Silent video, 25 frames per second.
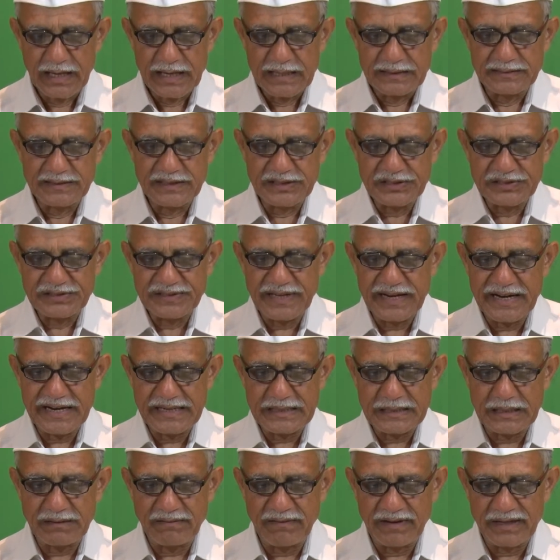the state
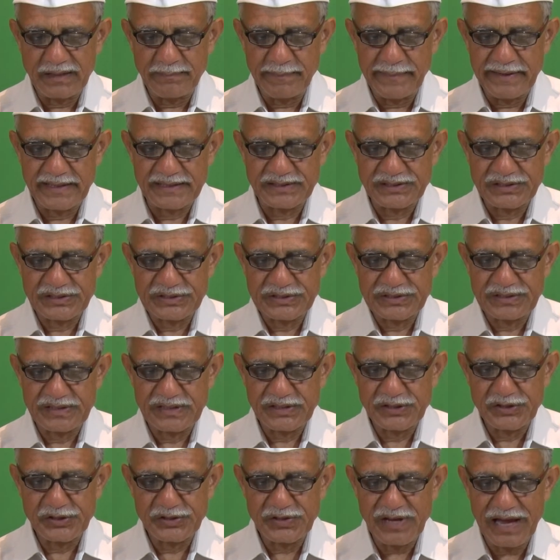governments
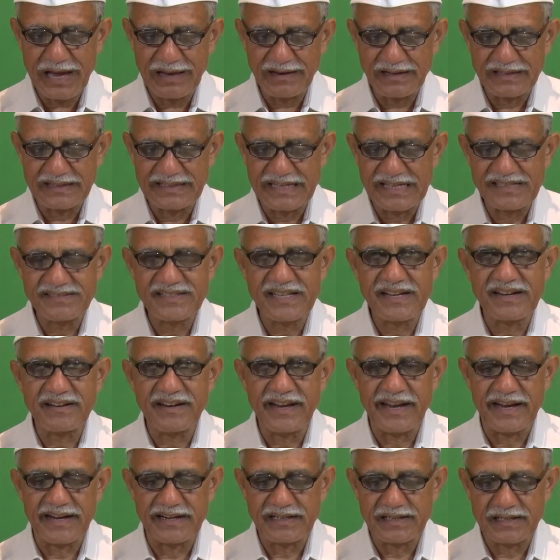shall
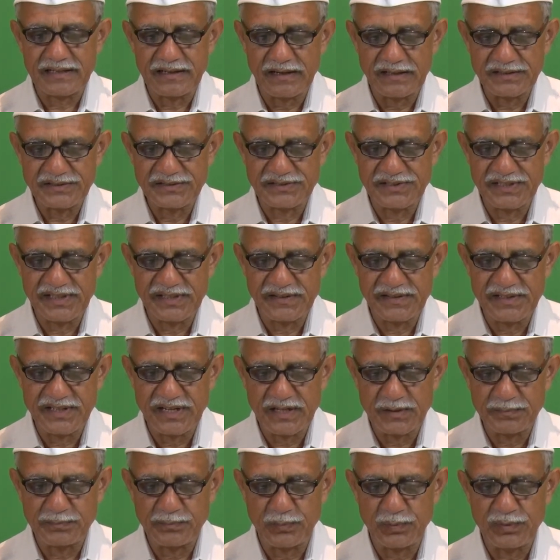designate a senior
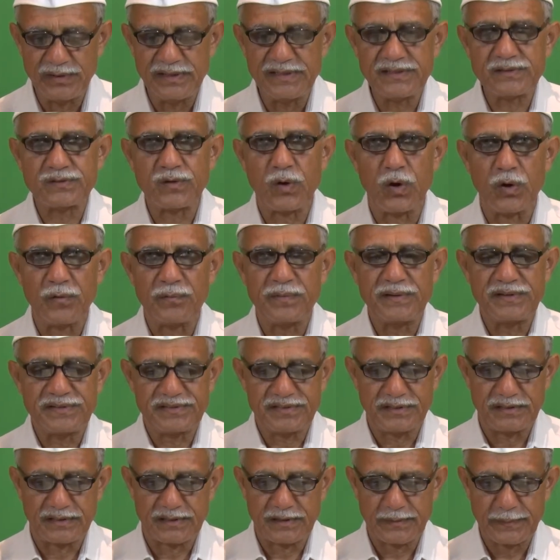police
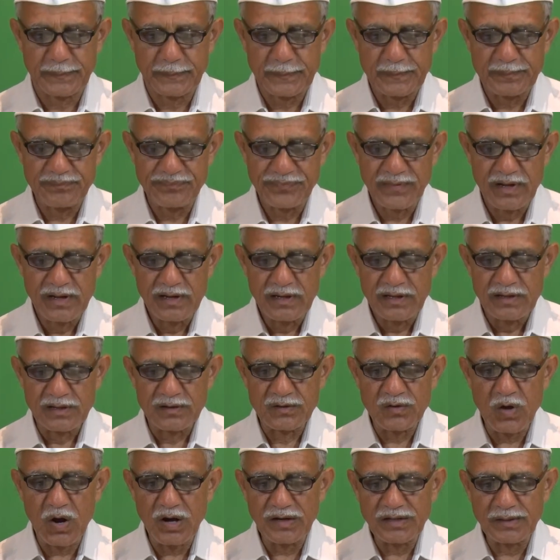officer
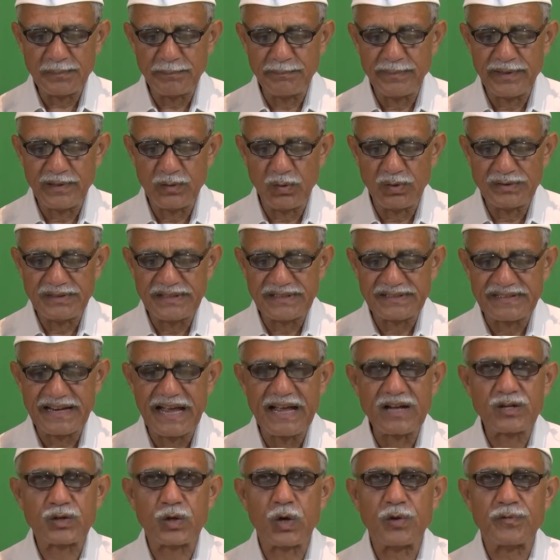not below the
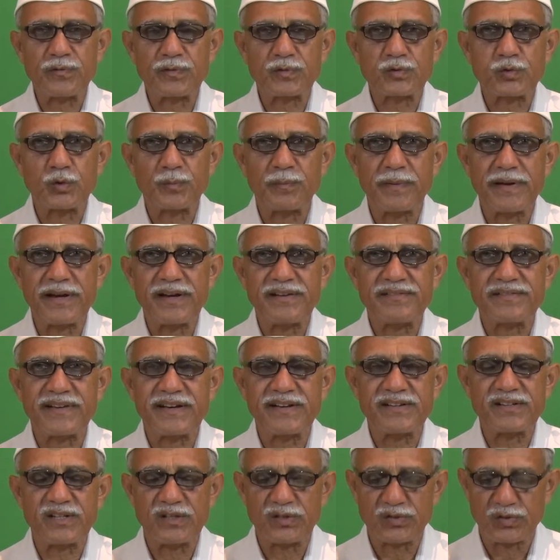rank of
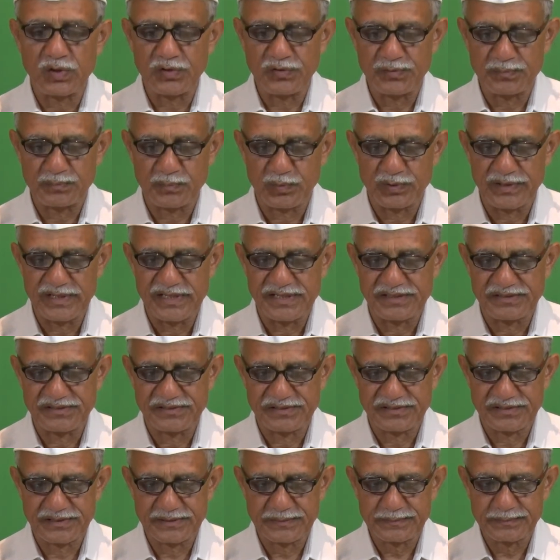superintendent of
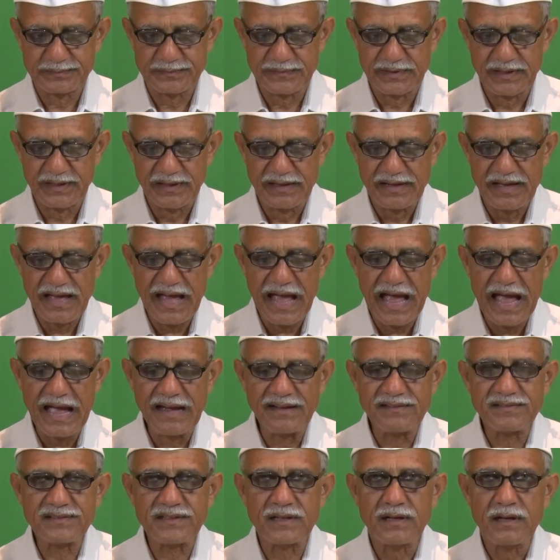police
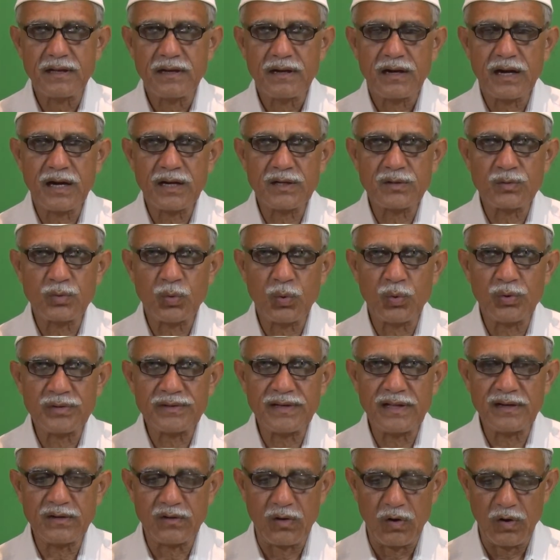as a
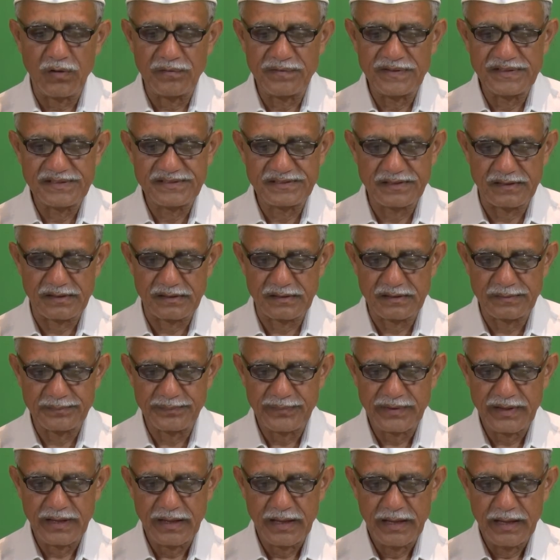nodal officer
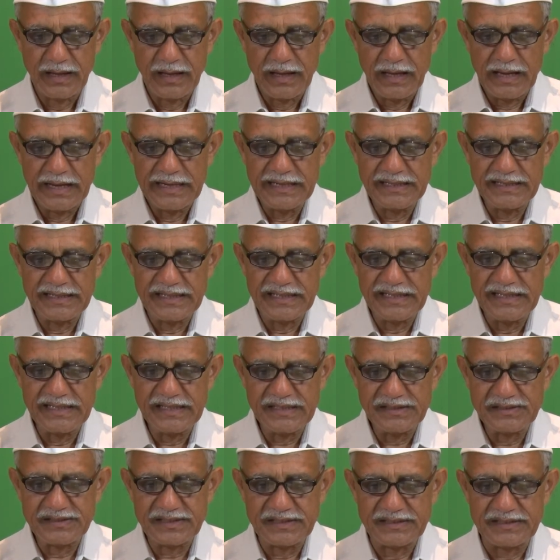in
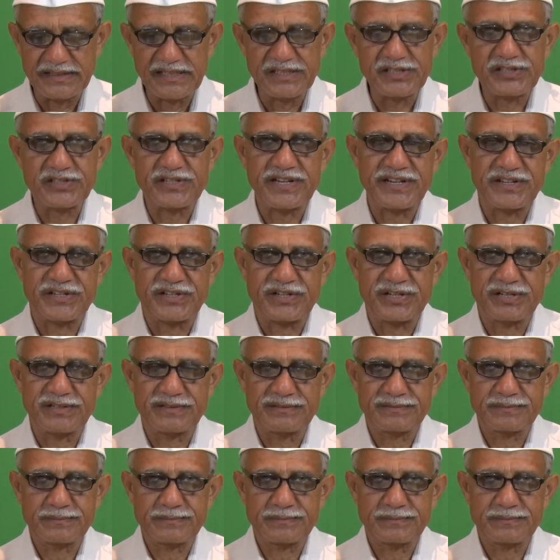each district